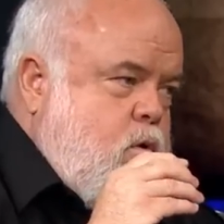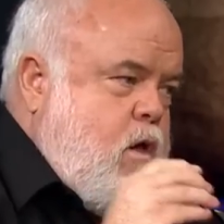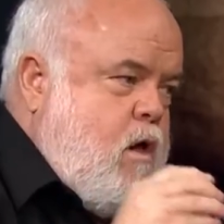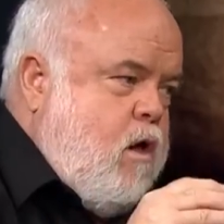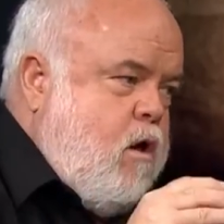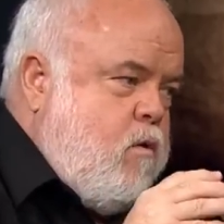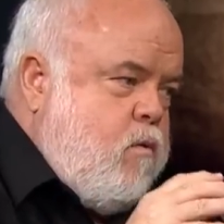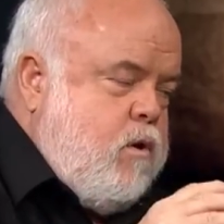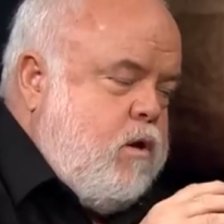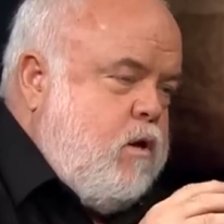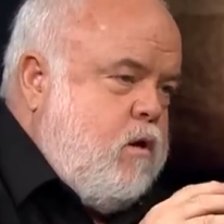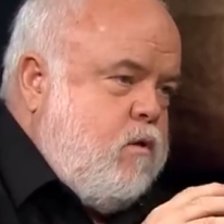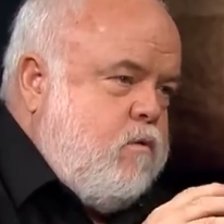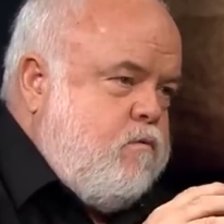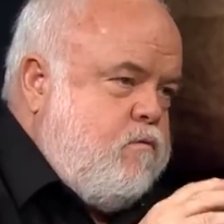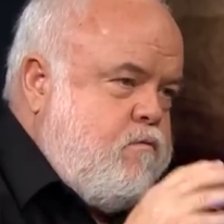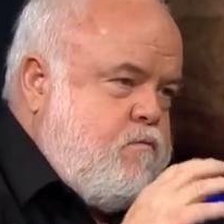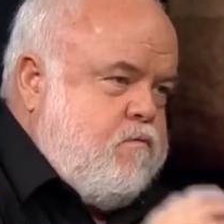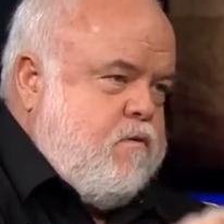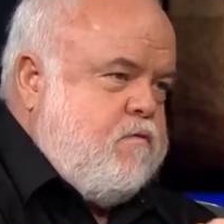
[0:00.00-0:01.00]
Area
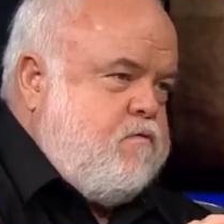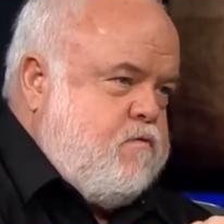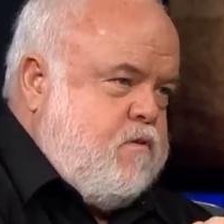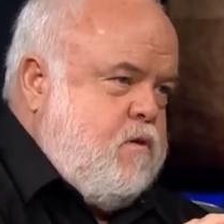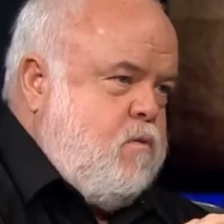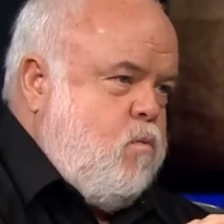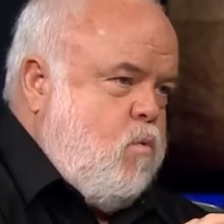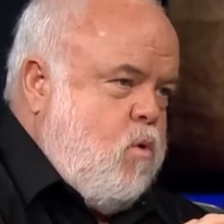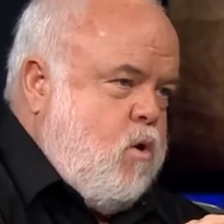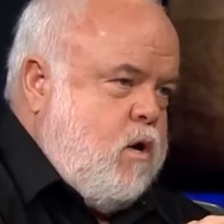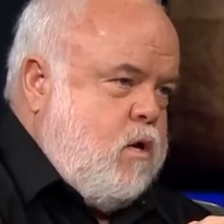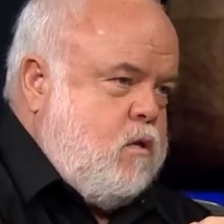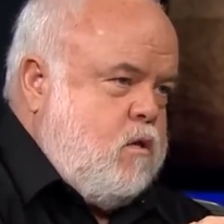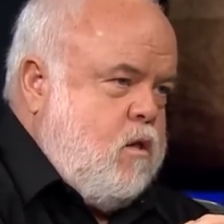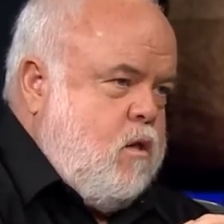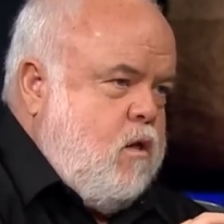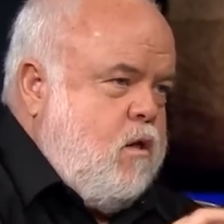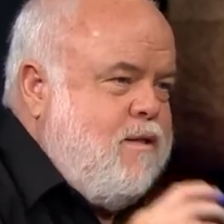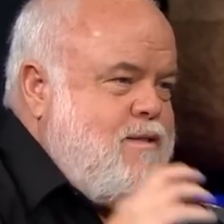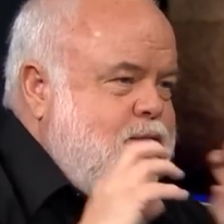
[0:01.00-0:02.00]
fifty-one.
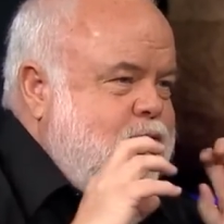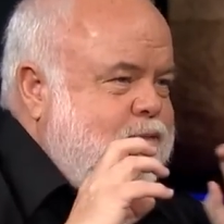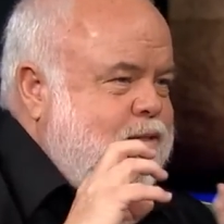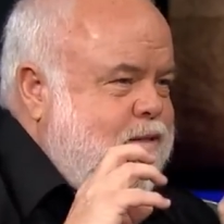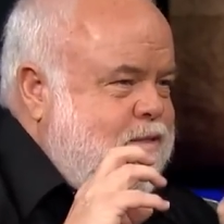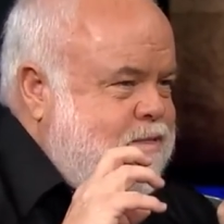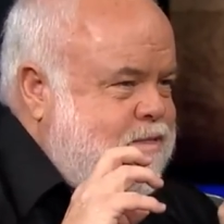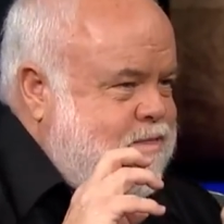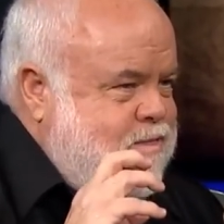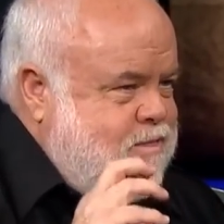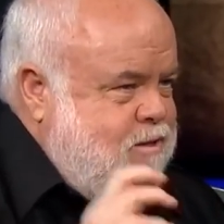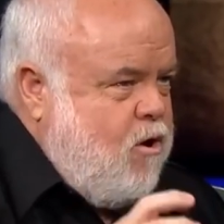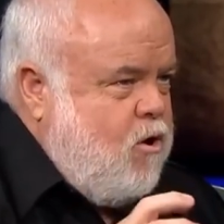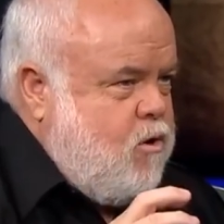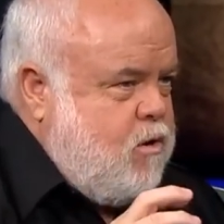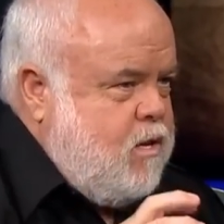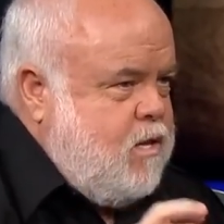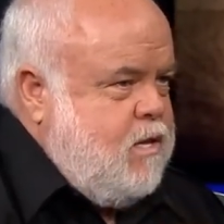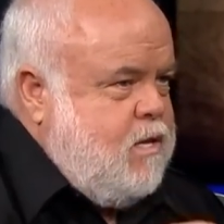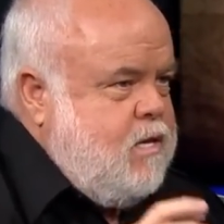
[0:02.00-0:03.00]
The
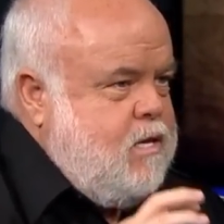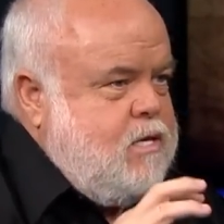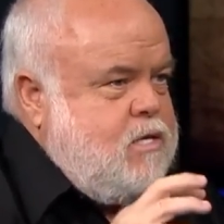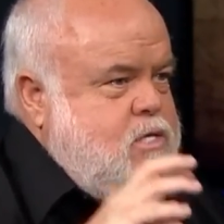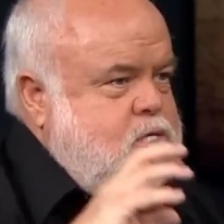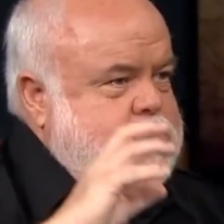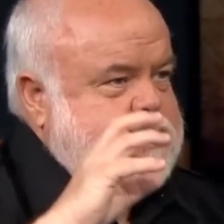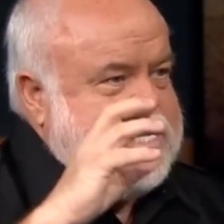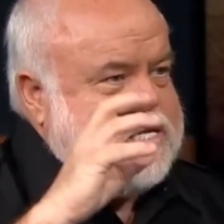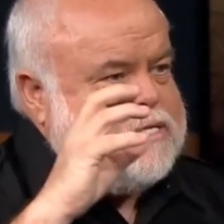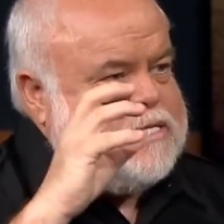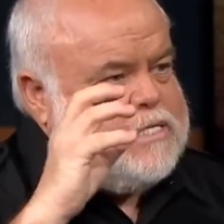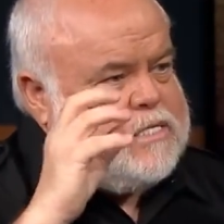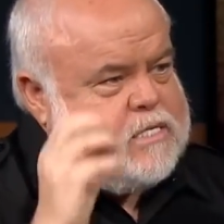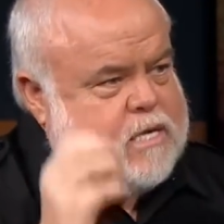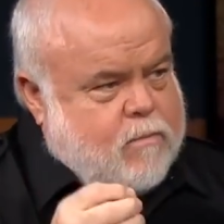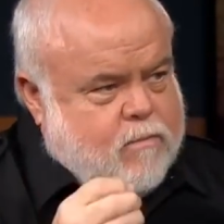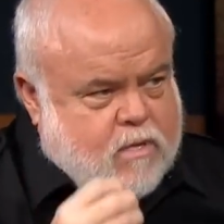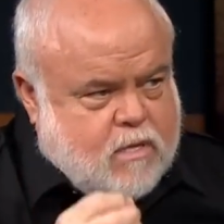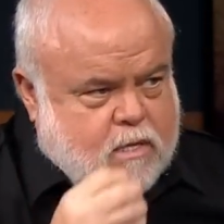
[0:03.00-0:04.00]
thought is that
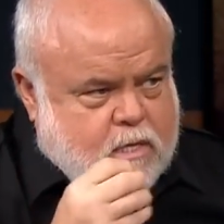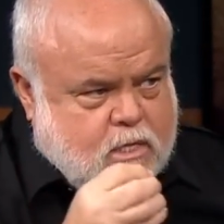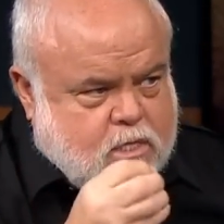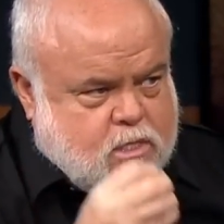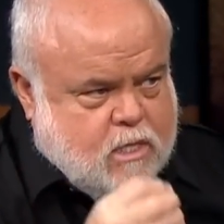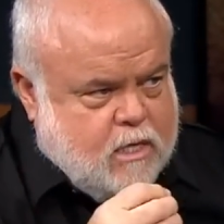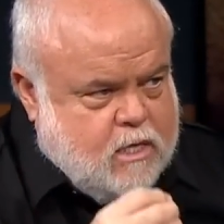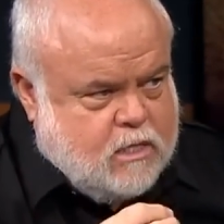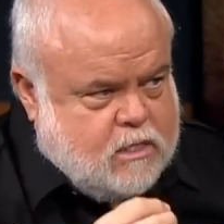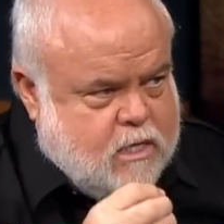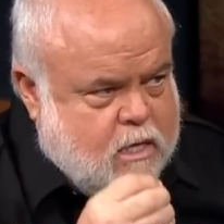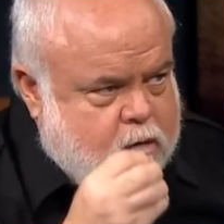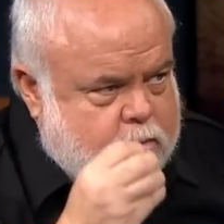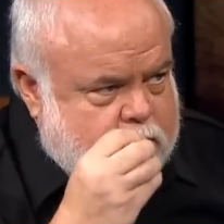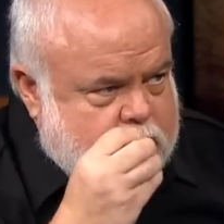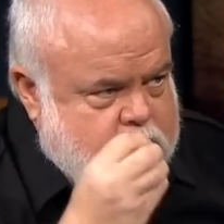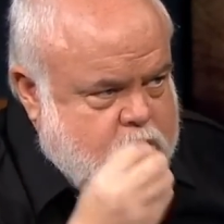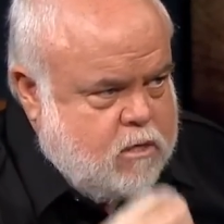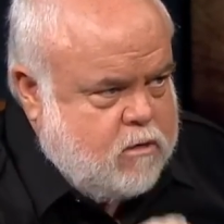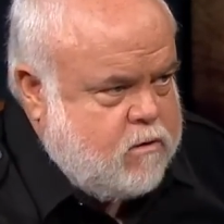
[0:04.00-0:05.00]
some of these things that are
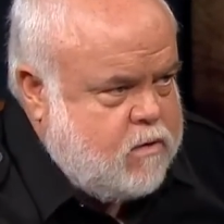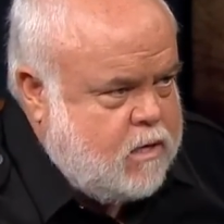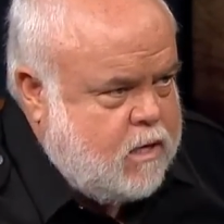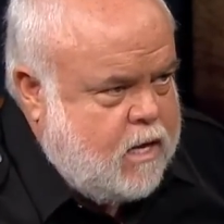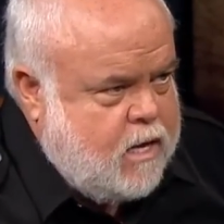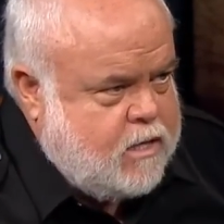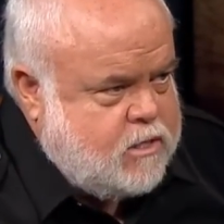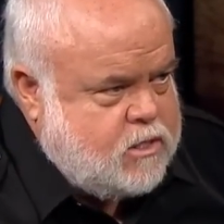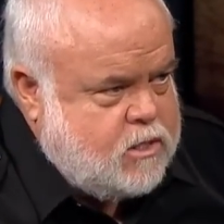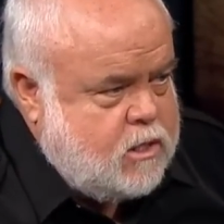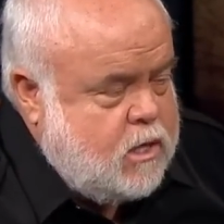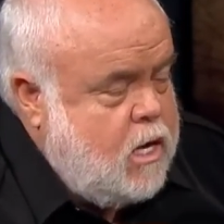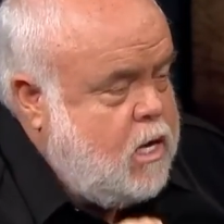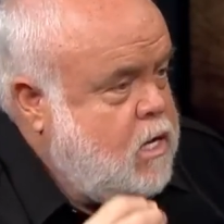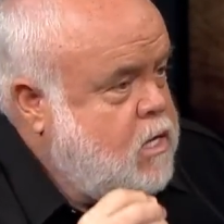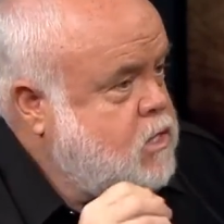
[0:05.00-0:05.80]
materializing,